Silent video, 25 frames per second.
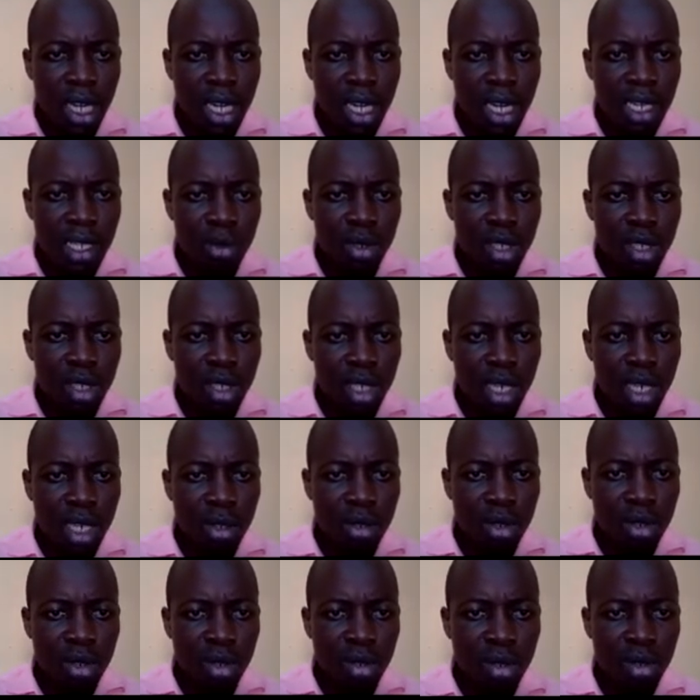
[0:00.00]
And we
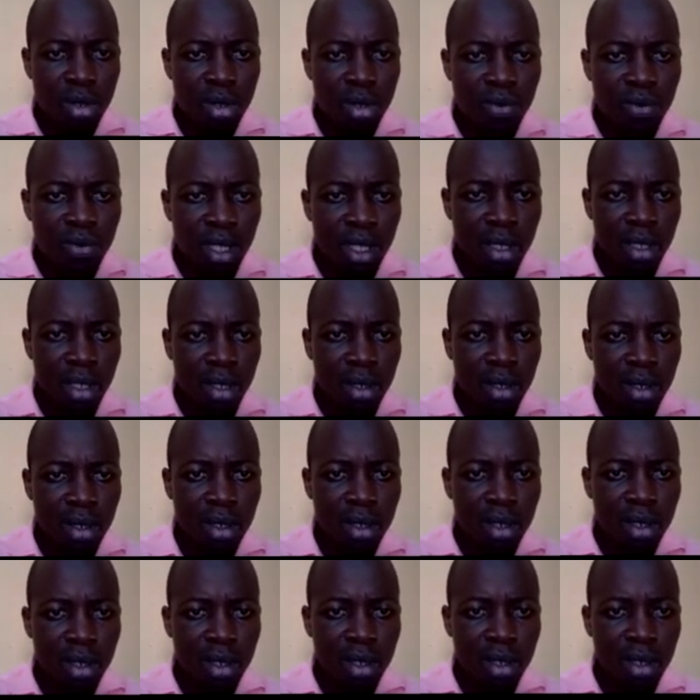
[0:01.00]
shall autofill.
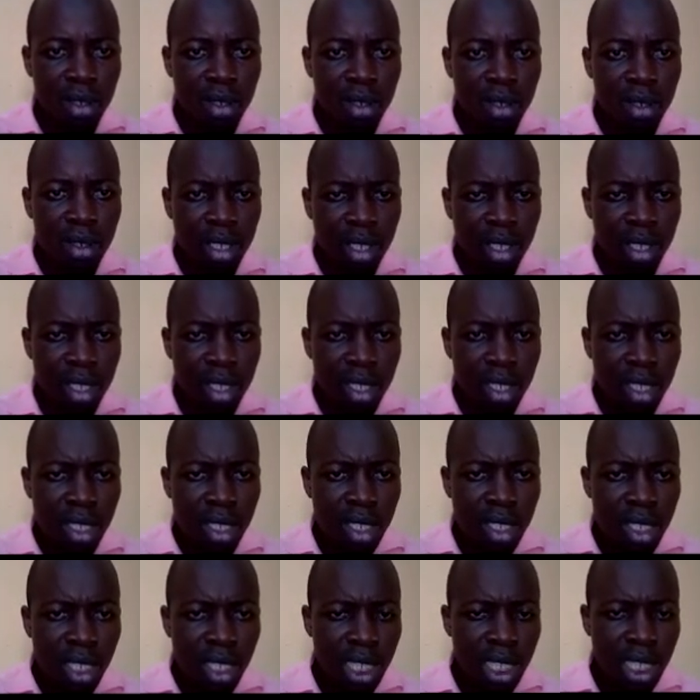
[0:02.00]

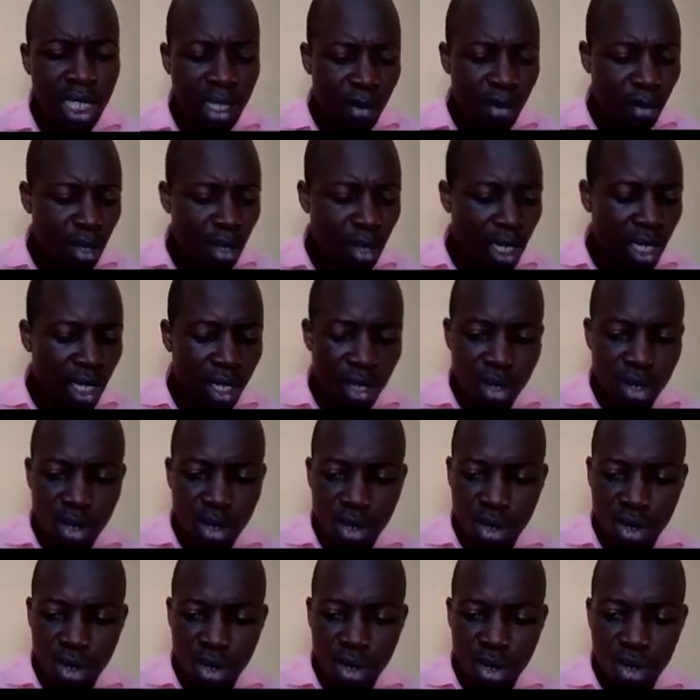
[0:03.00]
Then the
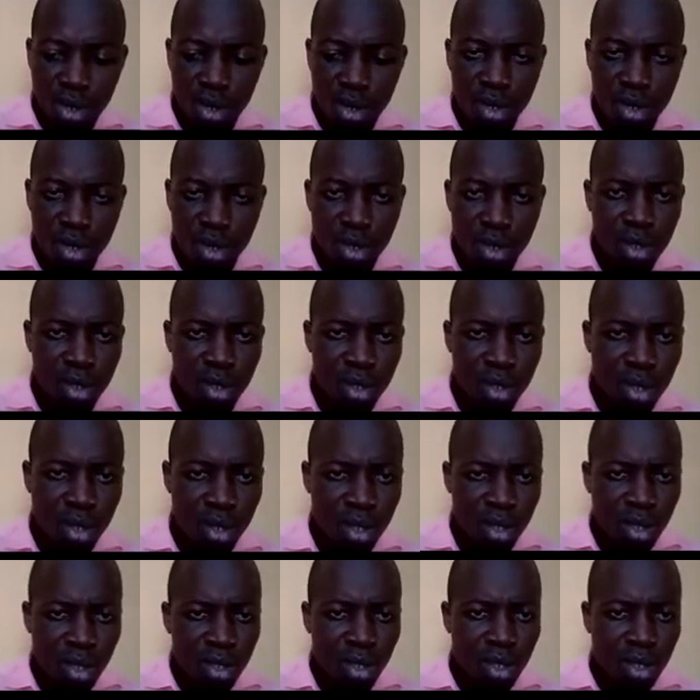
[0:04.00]
medical,
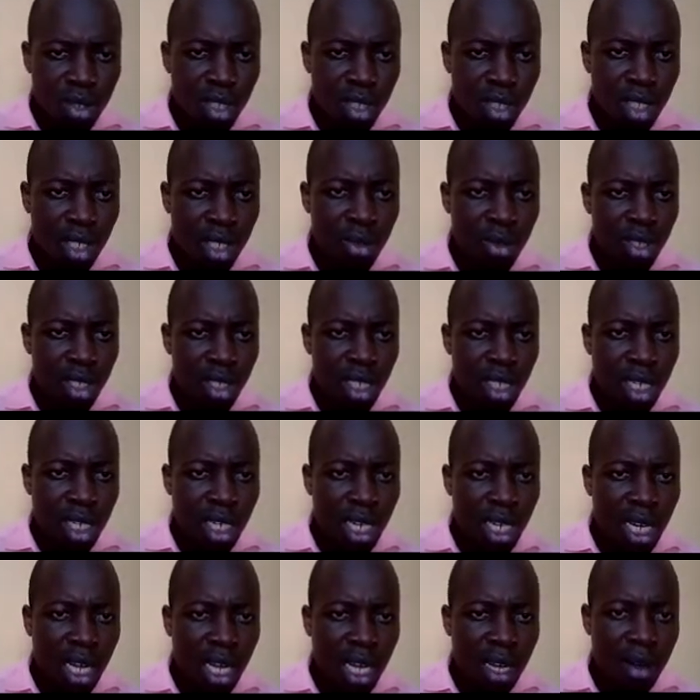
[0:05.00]
still we
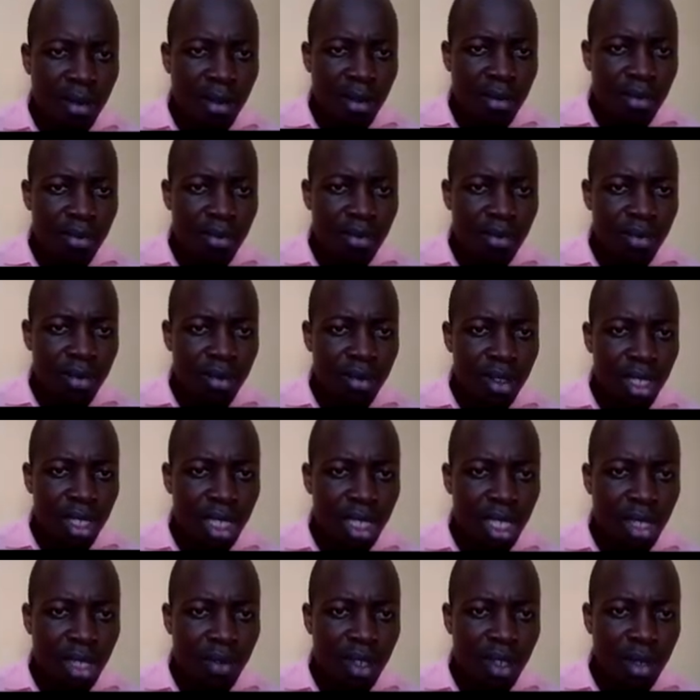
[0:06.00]
shall have
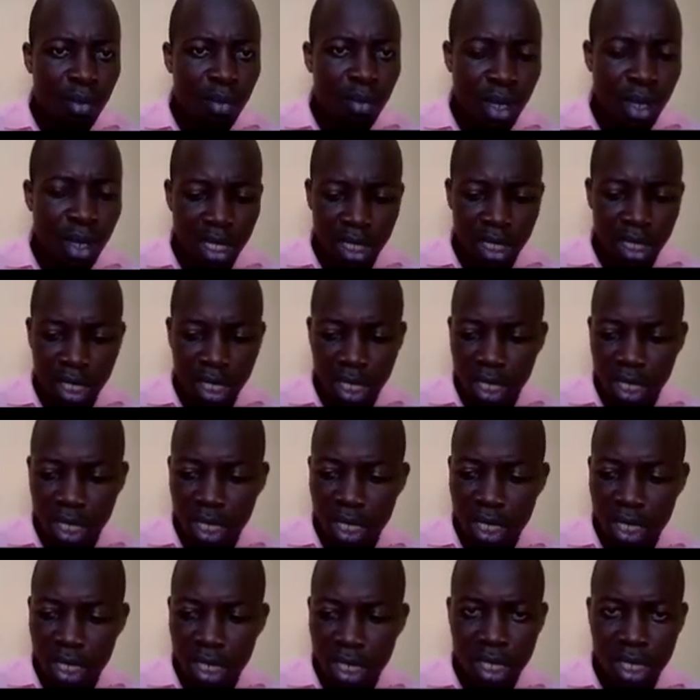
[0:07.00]
the
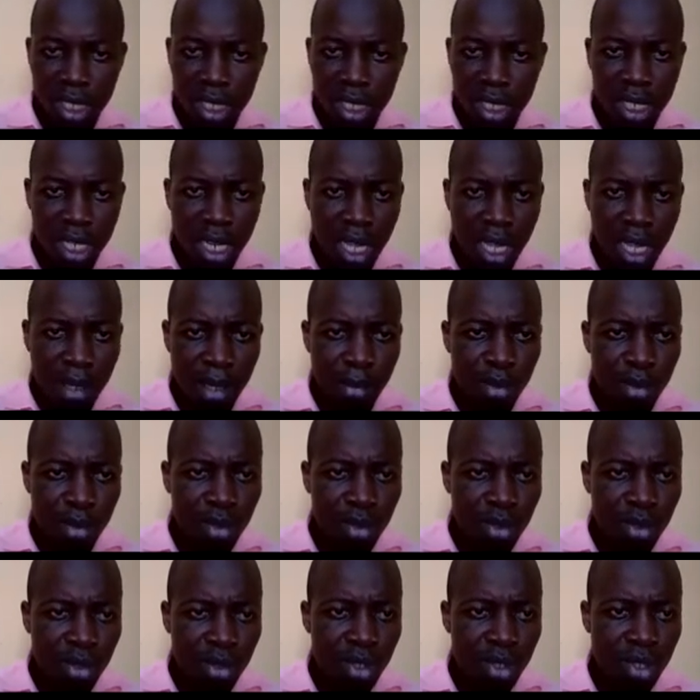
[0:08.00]
7%
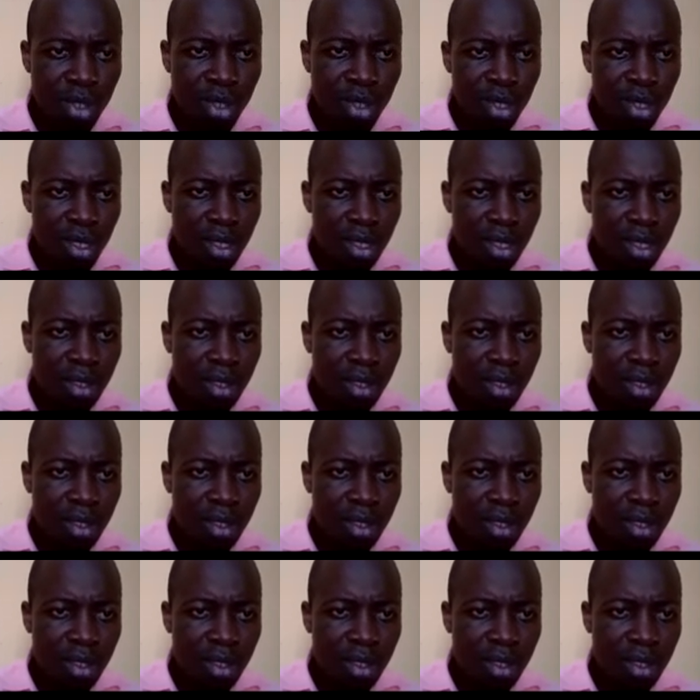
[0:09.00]
times